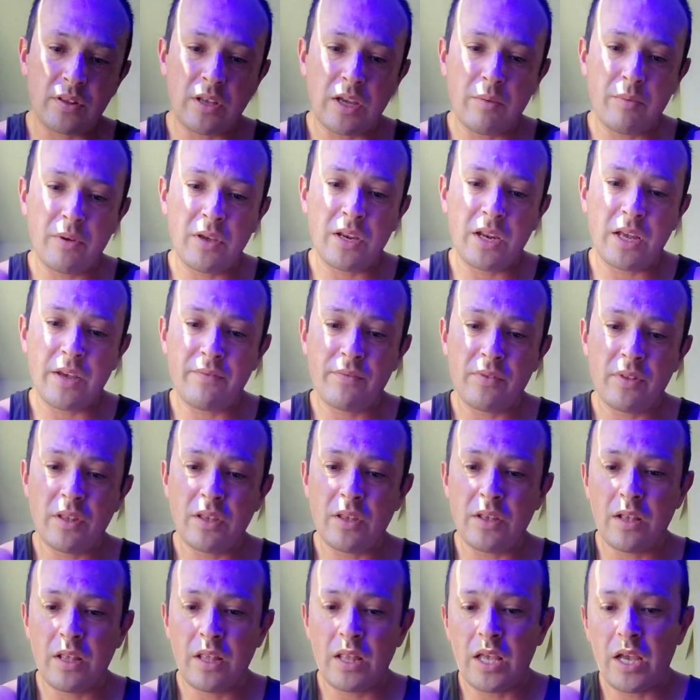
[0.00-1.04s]
I mean,
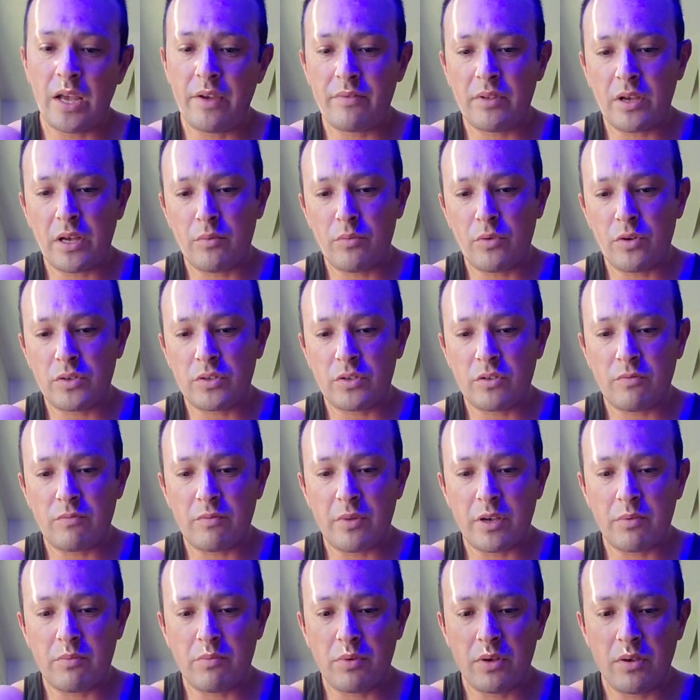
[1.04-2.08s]
I've done most of
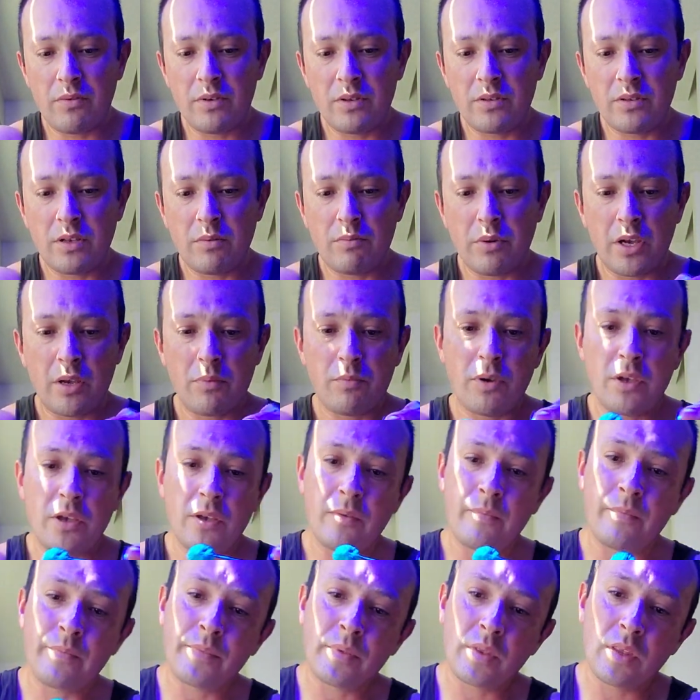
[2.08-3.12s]
my PVC piping
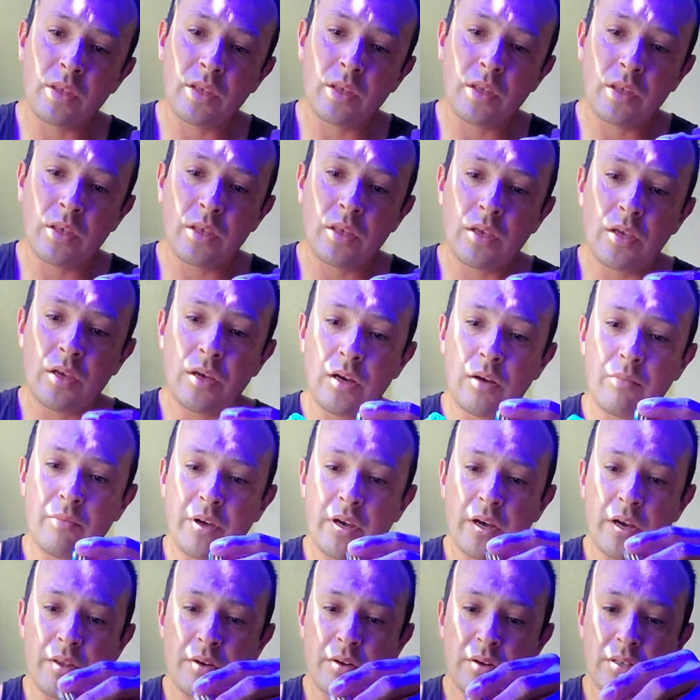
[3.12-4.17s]
on my
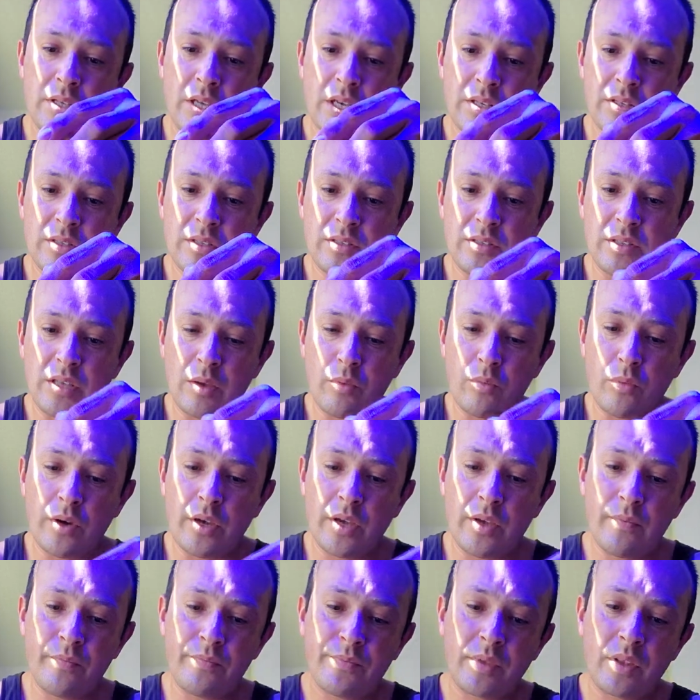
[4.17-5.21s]
other tanks the same
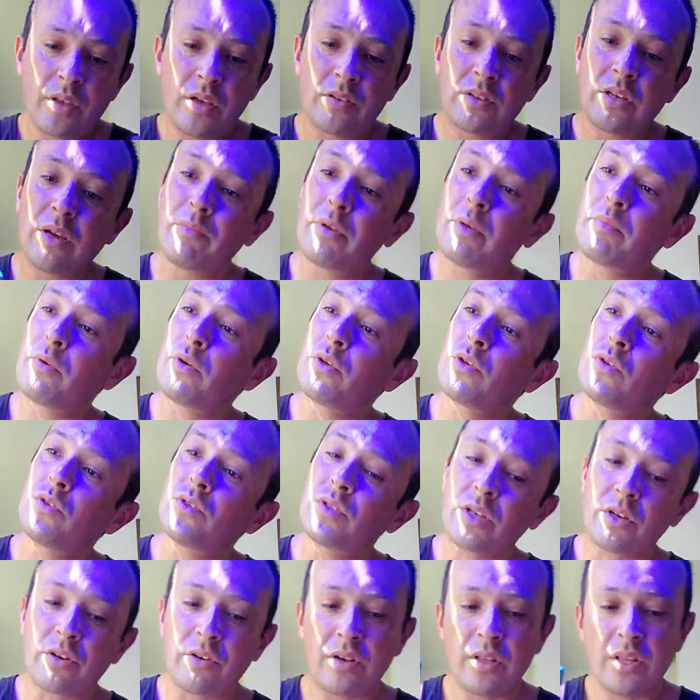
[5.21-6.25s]
way. Some people use
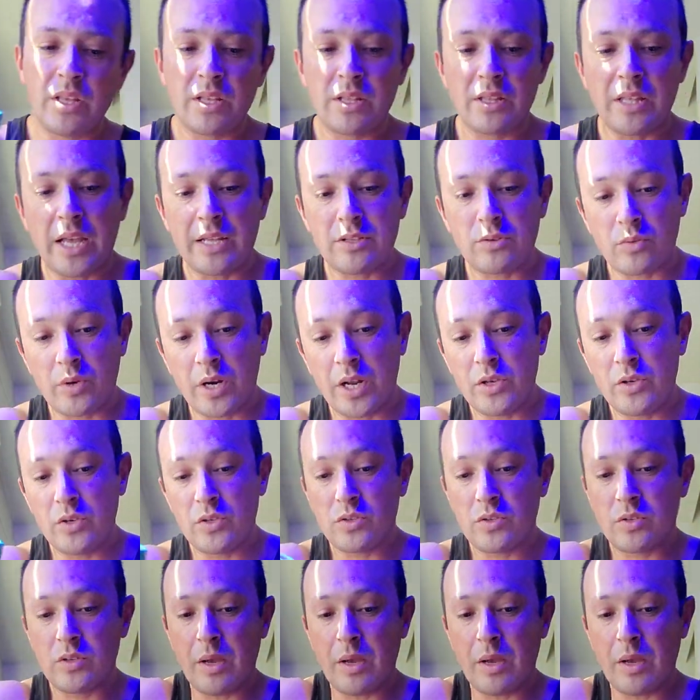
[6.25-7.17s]
acrylic. That's what I use.